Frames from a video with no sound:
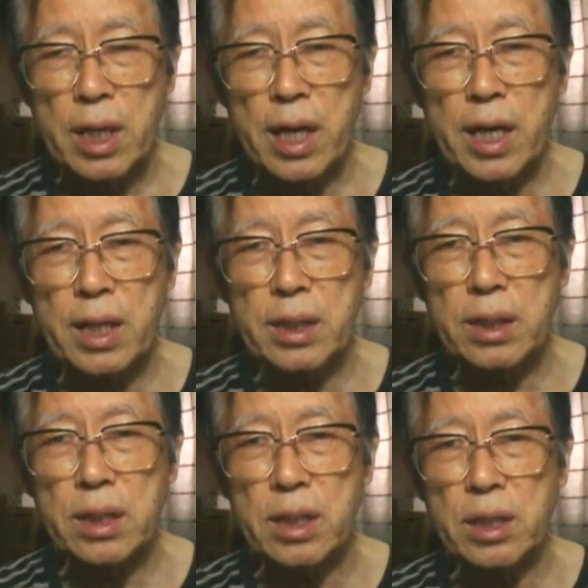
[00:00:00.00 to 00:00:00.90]

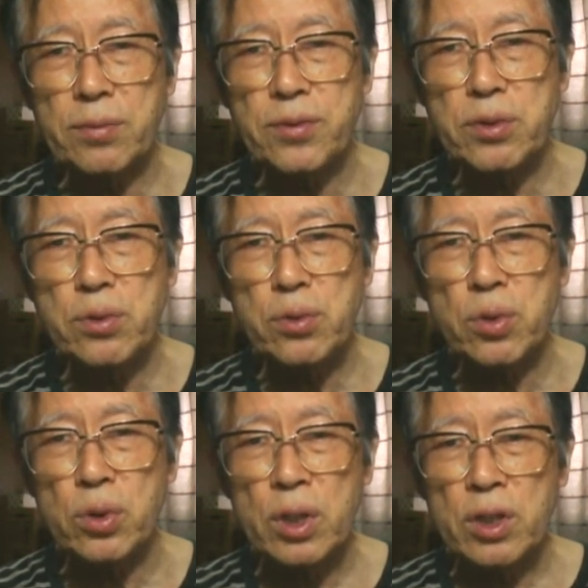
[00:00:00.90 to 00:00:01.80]
And if
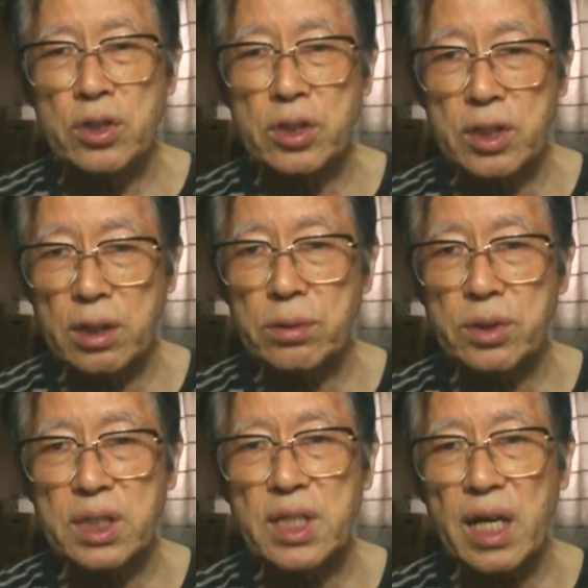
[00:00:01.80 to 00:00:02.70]
you still
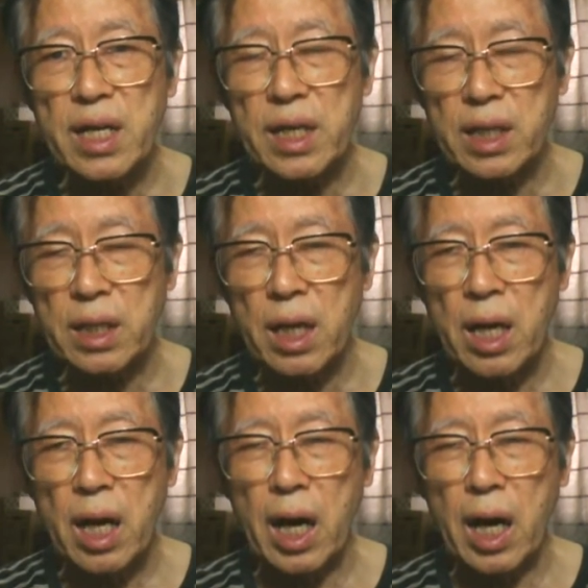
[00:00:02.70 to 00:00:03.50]
deny,